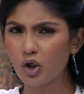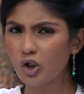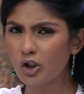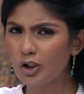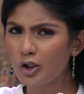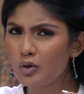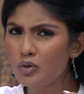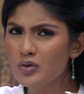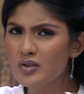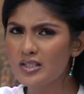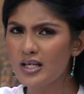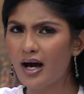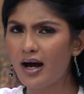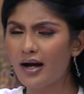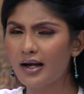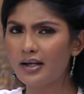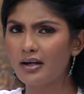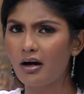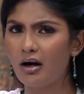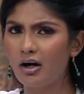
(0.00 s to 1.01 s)
close
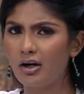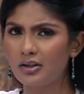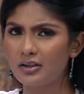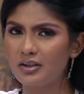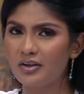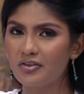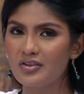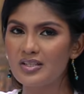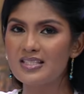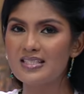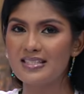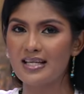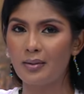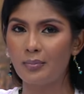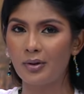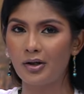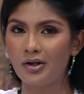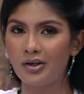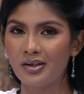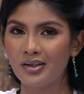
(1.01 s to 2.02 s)
eye on this
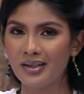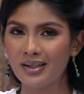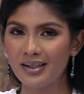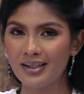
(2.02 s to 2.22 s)
summer.